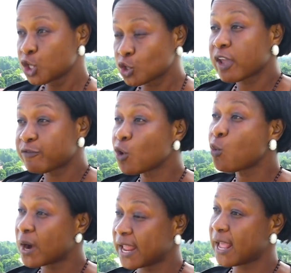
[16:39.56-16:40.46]
So if you
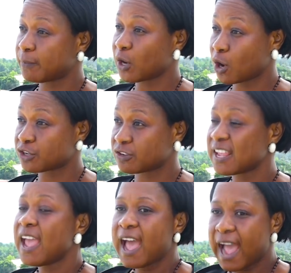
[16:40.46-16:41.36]
want to help the countries,
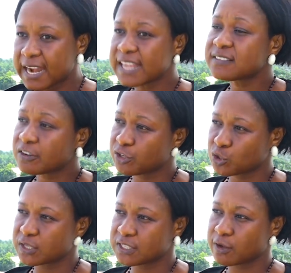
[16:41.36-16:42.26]
harness the
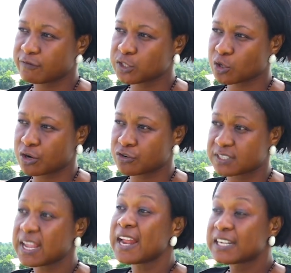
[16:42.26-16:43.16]
resources of these
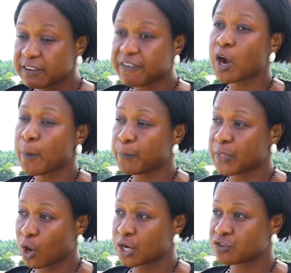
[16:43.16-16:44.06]
countries, develop
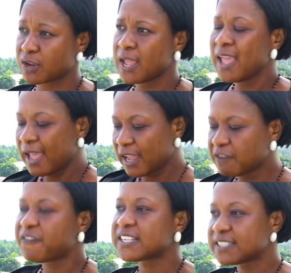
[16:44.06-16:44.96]
the country,
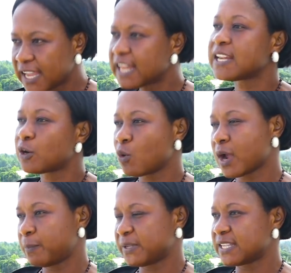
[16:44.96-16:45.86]
invest in the
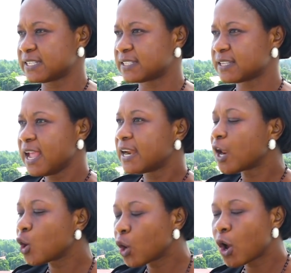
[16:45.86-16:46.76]
local businesses.
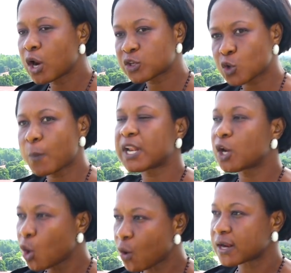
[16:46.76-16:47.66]
There are so many
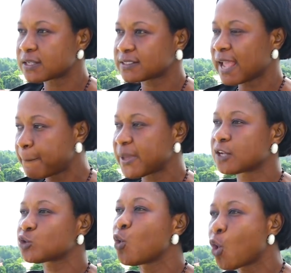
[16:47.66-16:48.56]
locals,
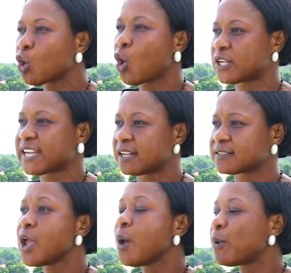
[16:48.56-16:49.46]
Gambians, who own hotels
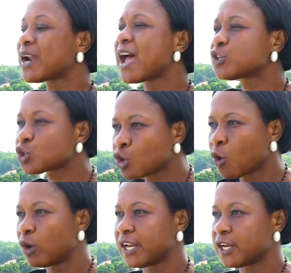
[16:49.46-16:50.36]
but are
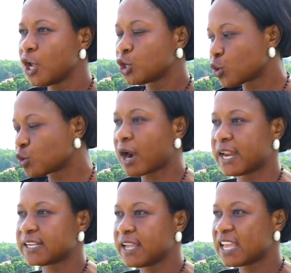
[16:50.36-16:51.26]
struggling to run
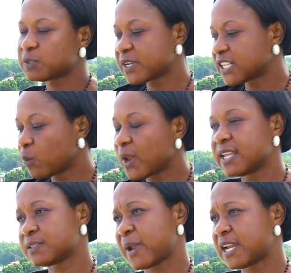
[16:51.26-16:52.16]
it, especially when
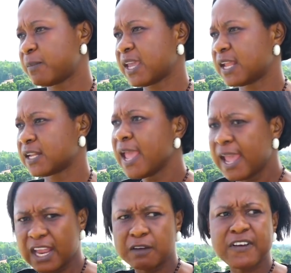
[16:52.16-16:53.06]
this pandemic hit.
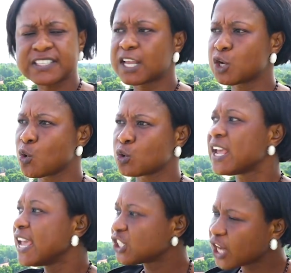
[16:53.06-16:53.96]
Invest in those.
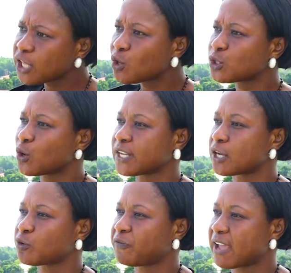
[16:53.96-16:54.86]
Change those
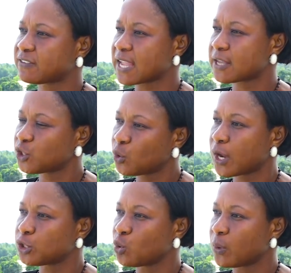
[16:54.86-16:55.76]
hotels to 5 stars. You
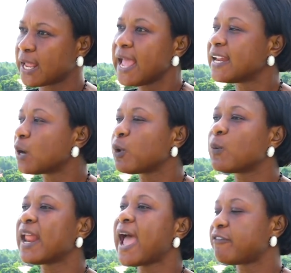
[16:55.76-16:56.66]
can do it. Then we
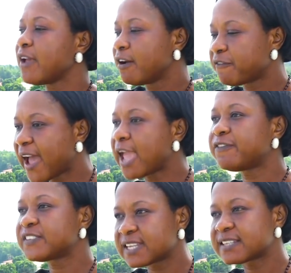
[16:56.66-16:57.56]
will have 5,
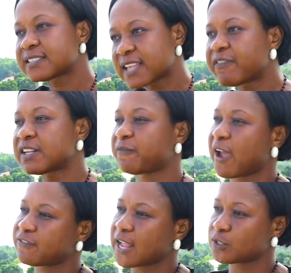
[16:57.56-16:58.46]
6, 7
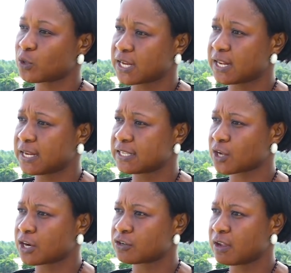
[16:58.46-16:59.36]
5-star hotels in this
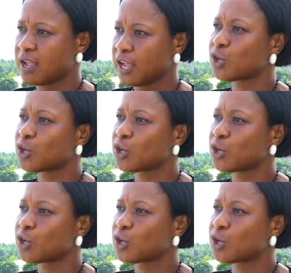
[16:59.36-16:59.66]
country.